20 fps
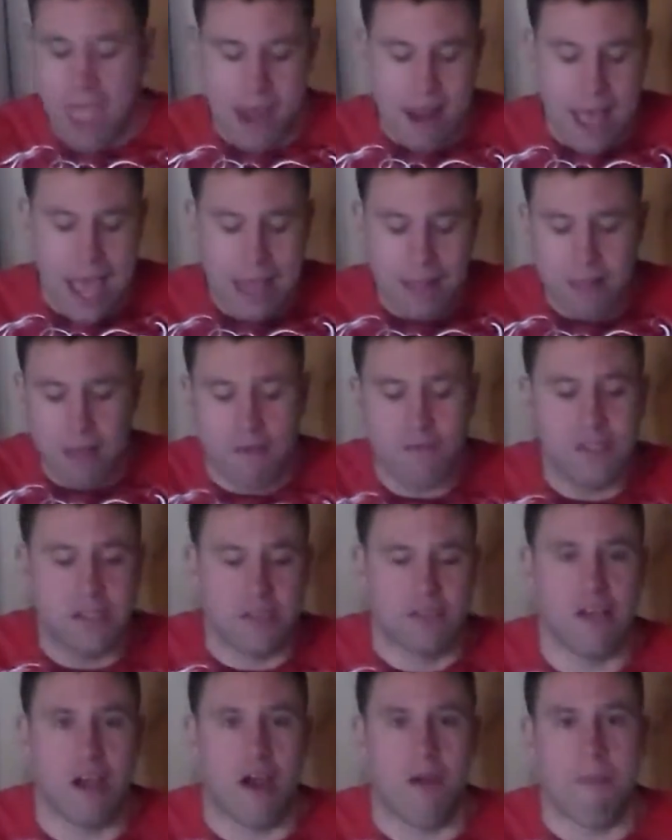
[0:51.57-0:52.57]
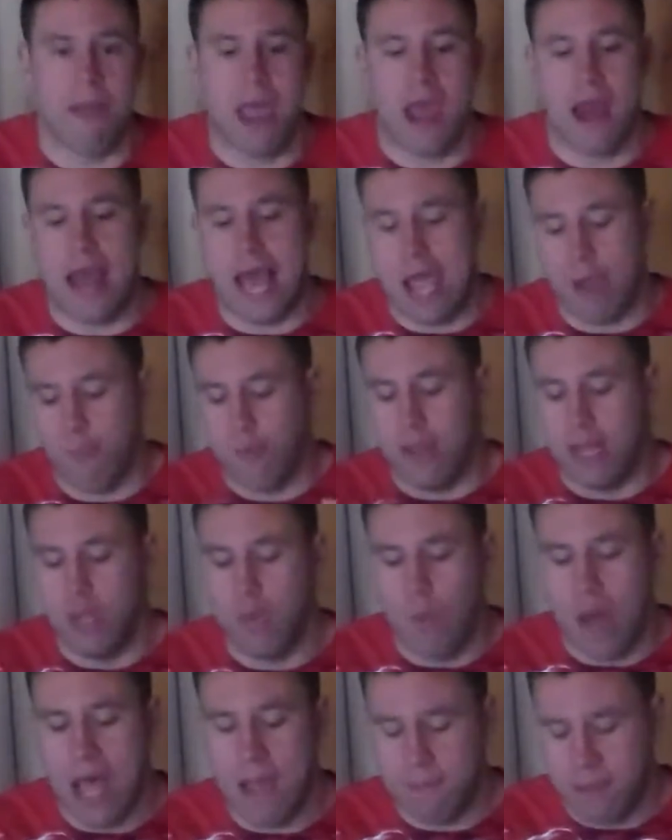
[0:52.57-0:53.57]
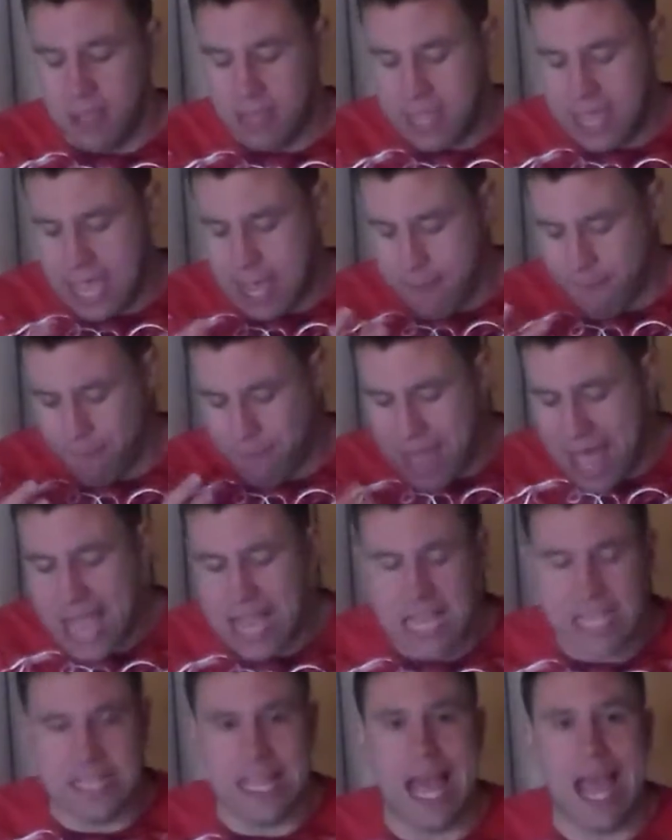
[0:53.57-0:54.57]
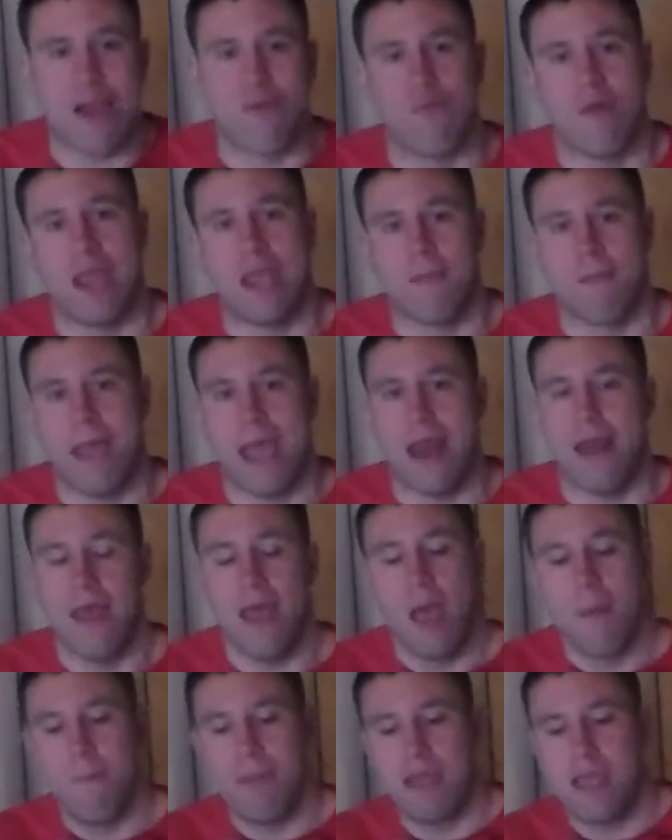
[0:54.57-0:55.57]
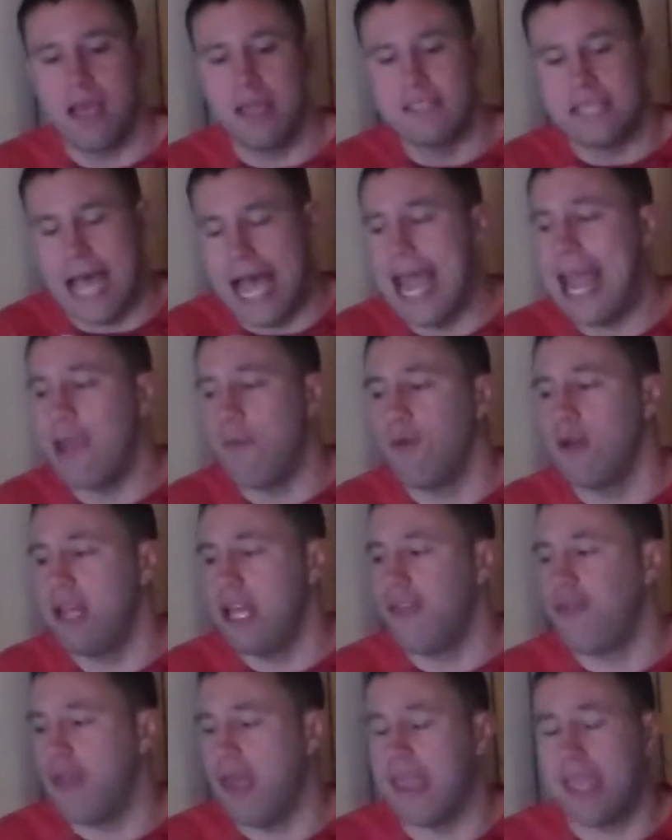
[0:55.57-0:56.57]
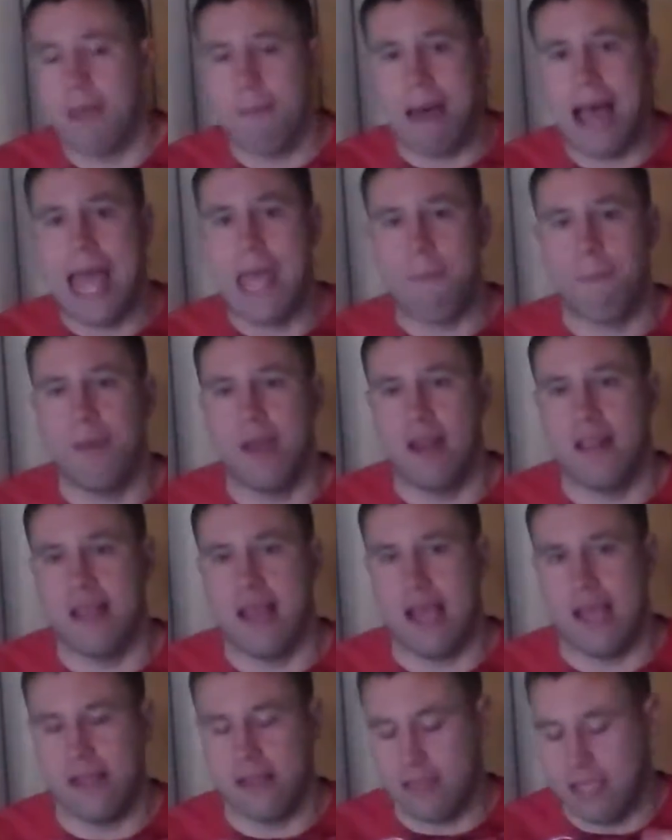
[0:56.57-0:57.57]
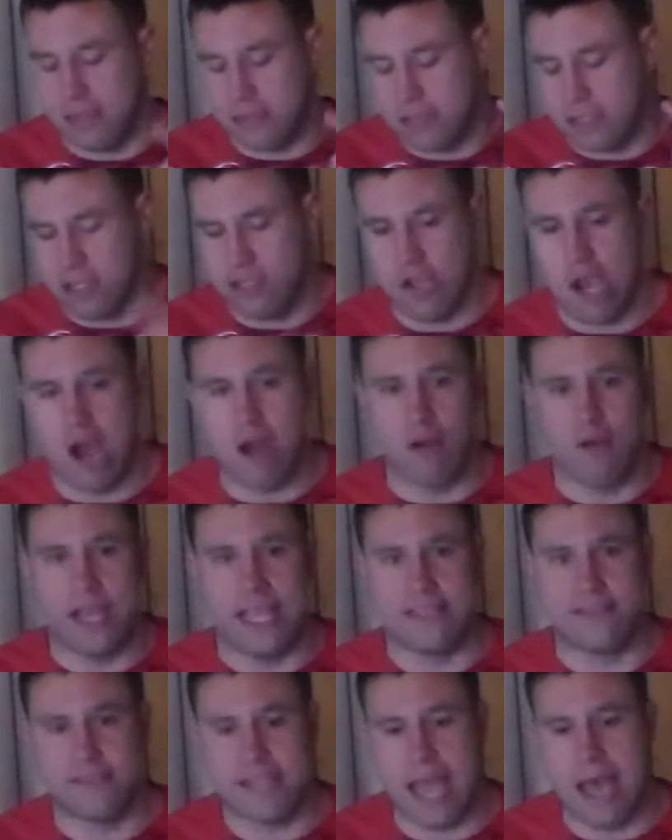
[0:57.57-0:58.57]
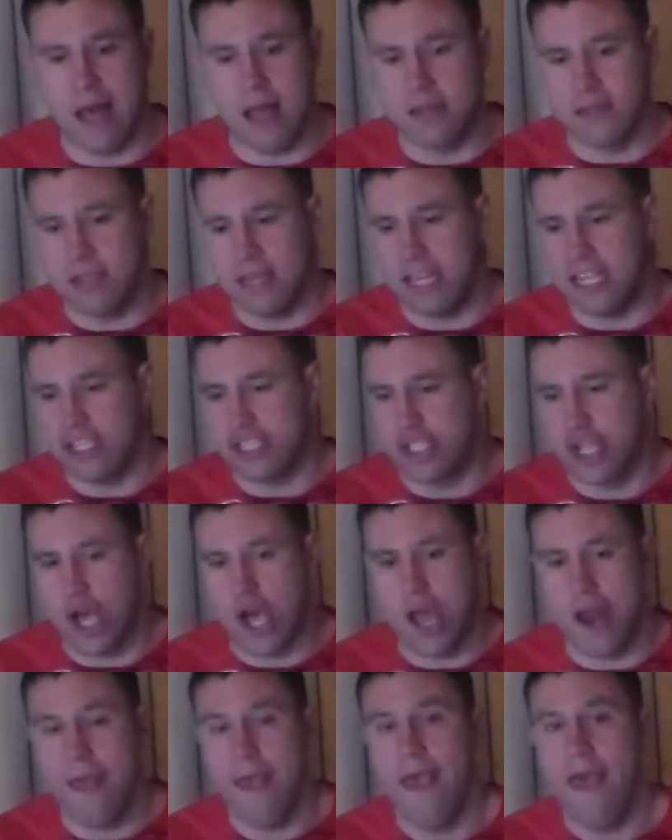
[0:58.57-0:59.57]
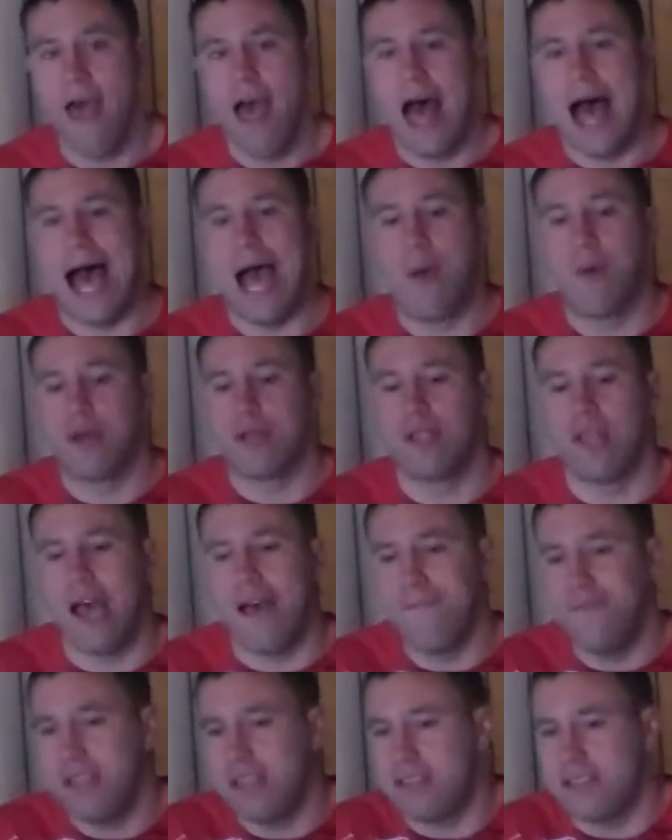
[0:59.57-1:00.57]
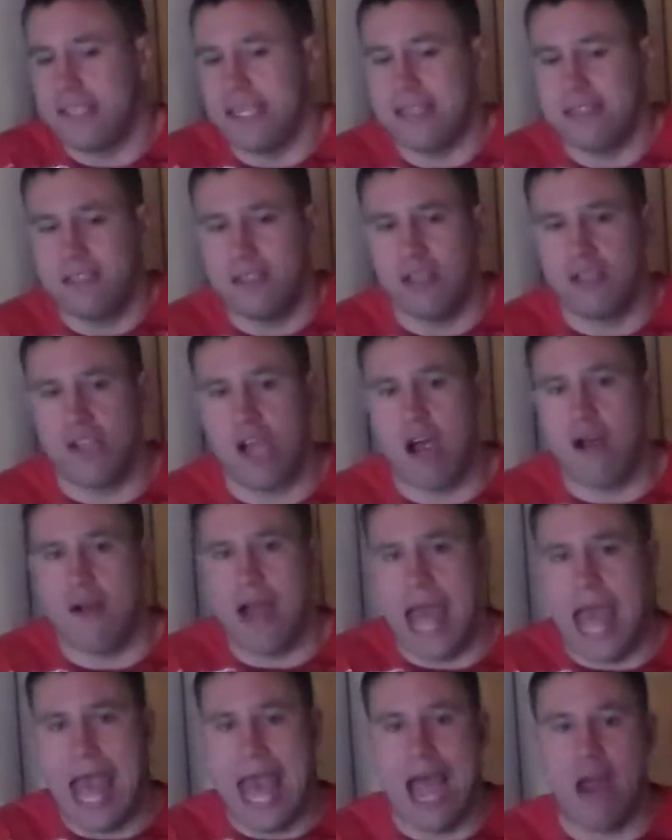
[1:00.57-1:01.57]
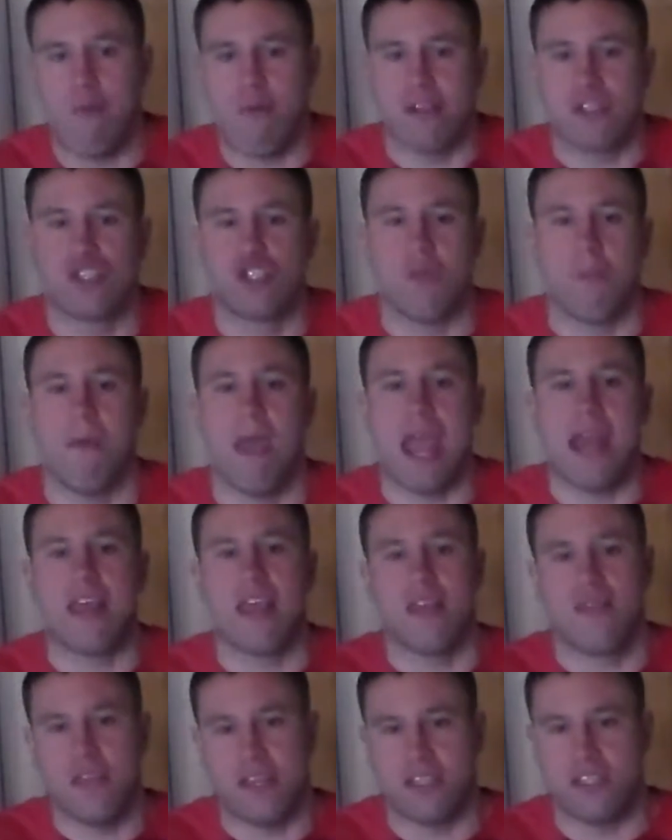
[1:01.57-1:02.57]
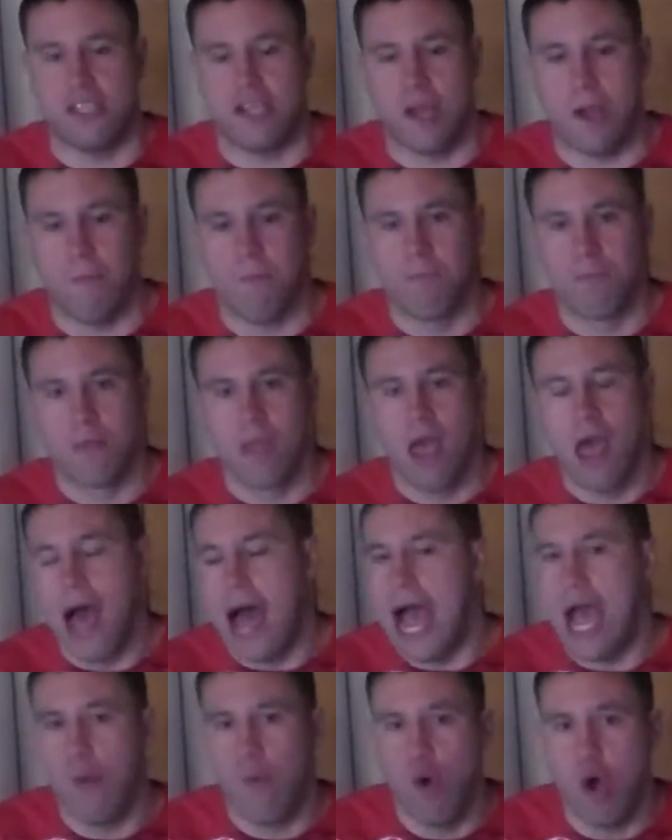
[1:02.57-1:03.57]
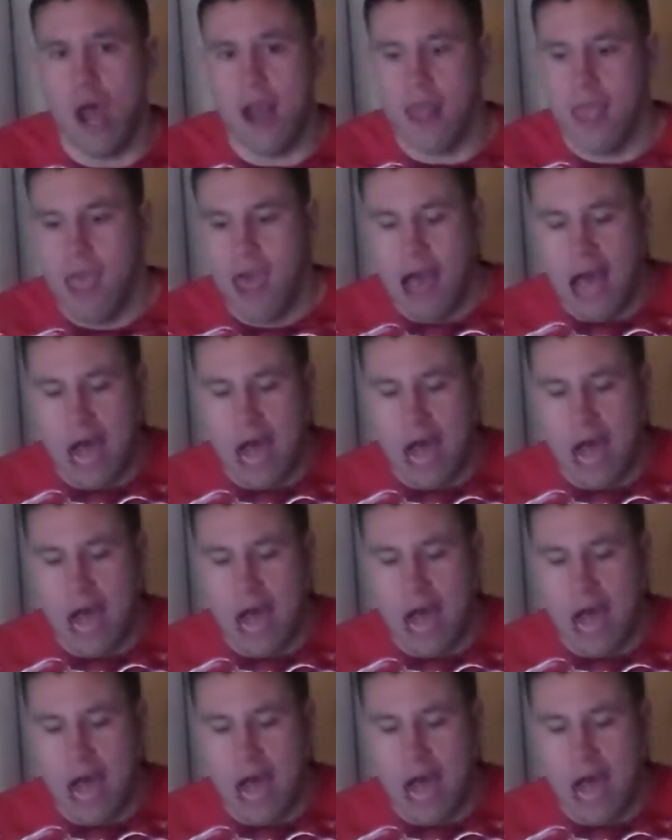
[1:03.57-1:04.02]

And I love Cesaro, man. I really want him to get back in that ring, man, because I really think, in my opinion, that, that Cesaro is talented. He's good. I would love to see Cesaro at WrestleMania this year. I would.